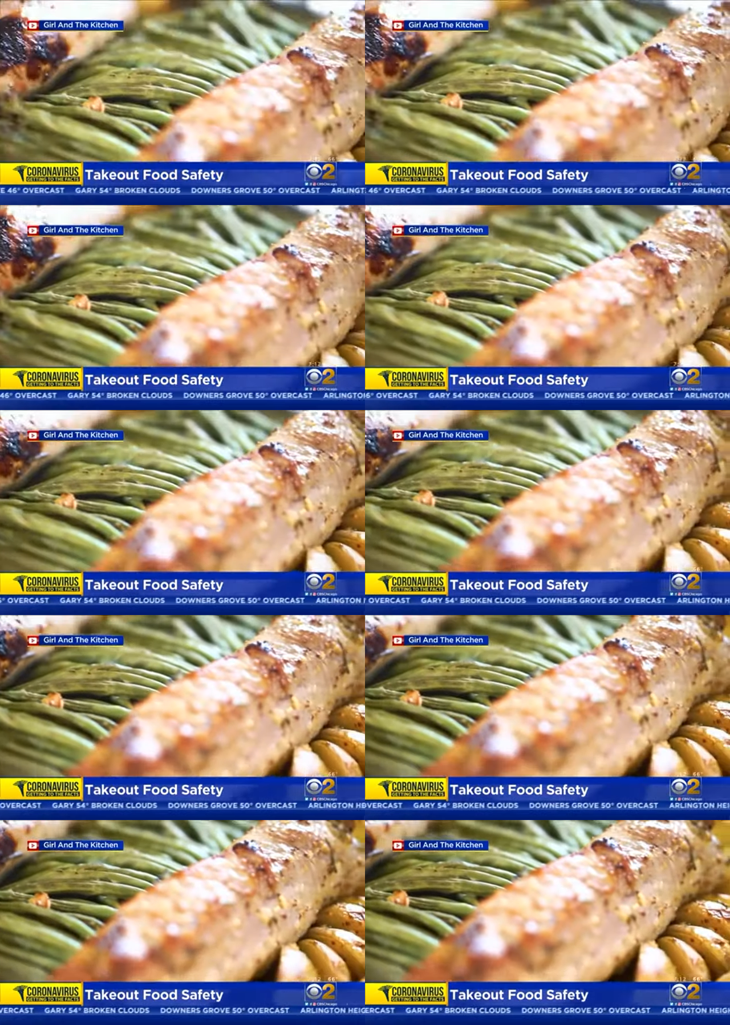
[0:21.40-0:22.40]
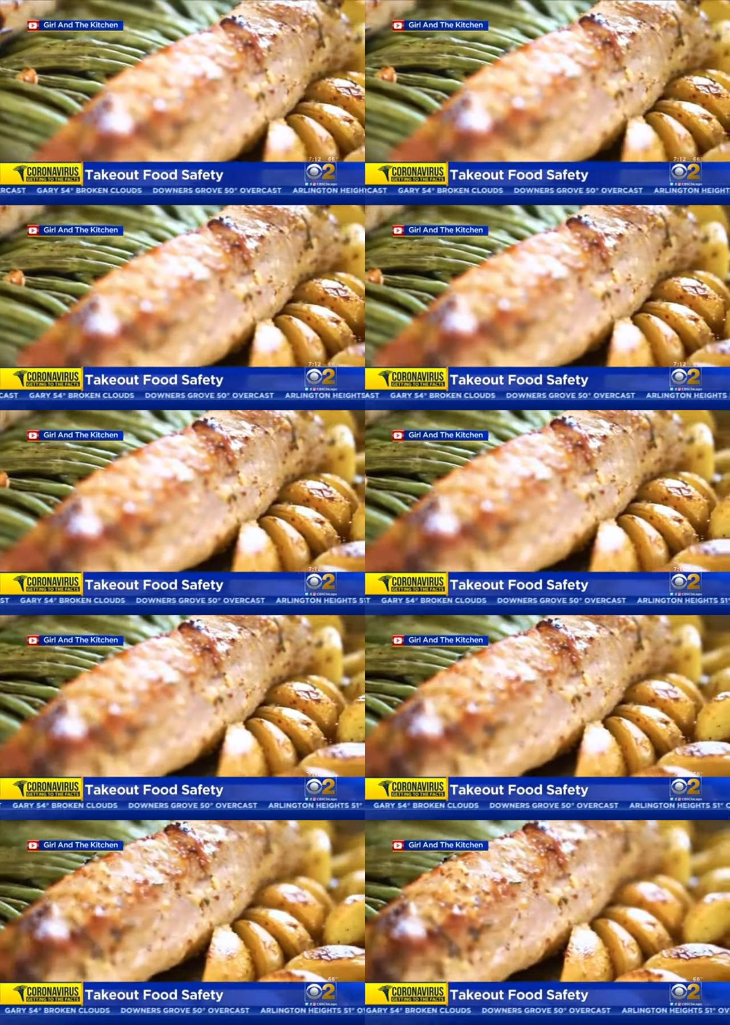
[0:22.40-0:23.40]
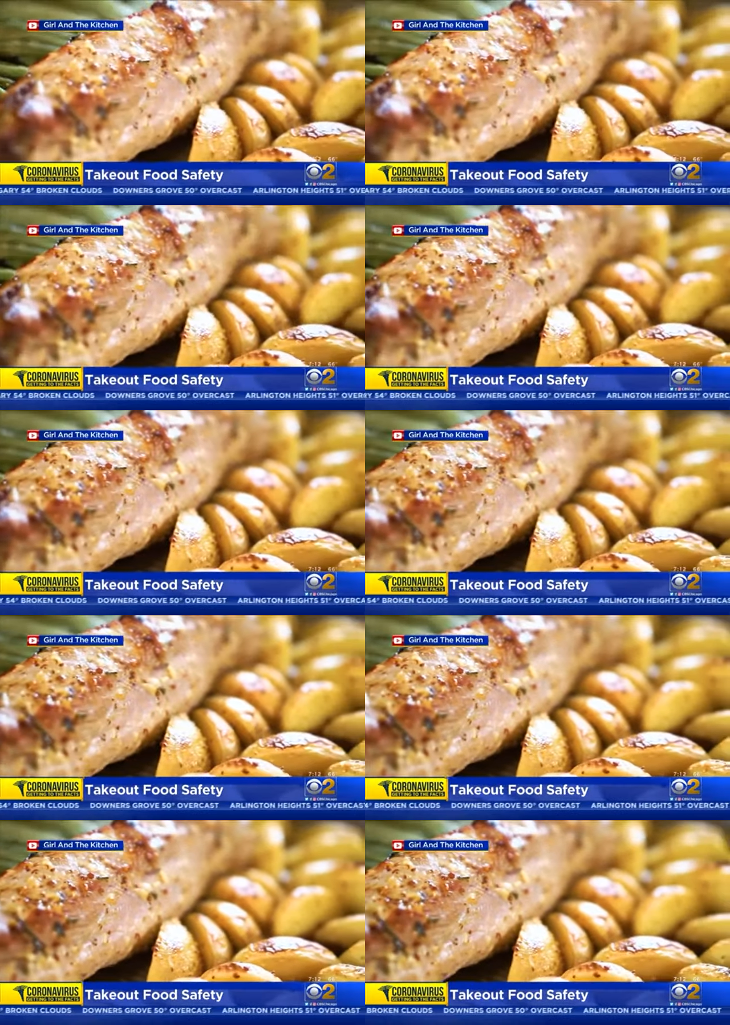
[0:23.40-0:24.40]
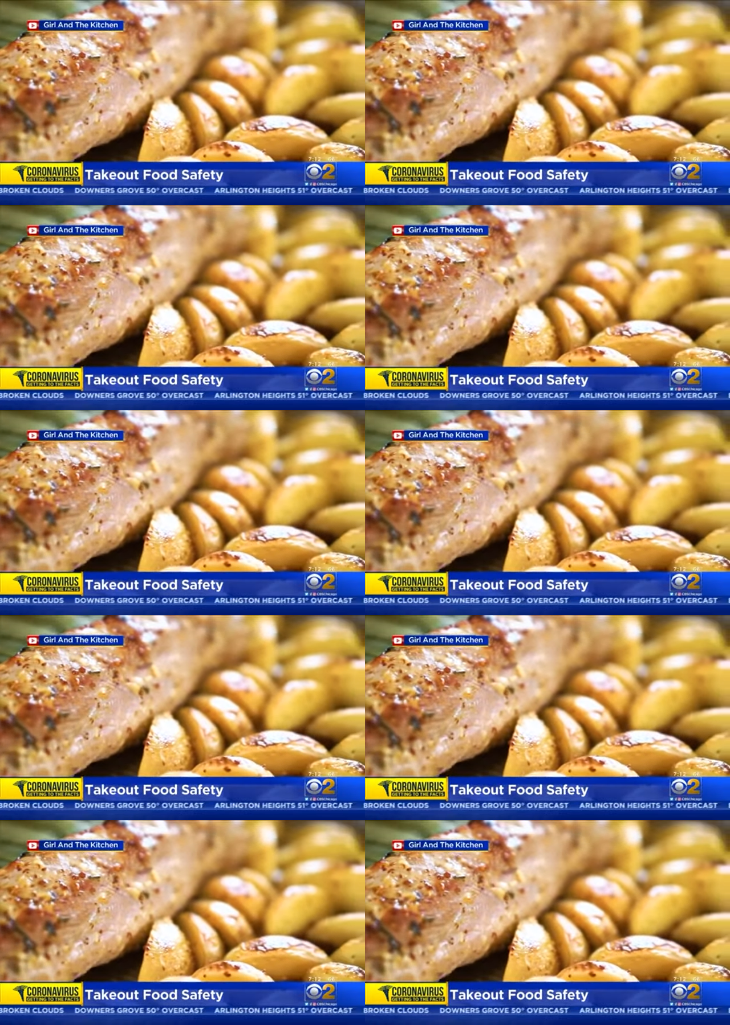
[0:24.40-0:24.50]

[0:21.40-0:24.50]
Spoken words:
No face is visible, so there are no lips to read.